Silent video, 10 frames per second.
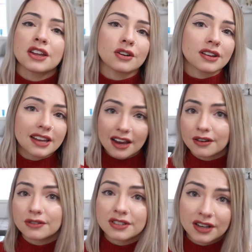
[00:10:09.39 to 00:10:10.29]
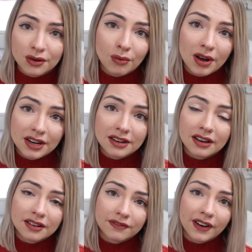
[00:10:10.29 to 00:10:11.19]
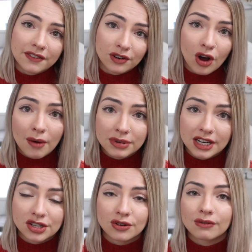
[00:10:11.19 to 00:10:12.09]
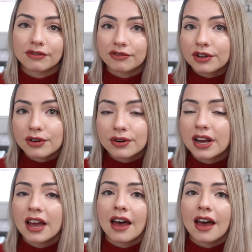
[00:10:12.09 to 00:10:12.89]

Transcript: your gecko's gonna want to fight for competition over food,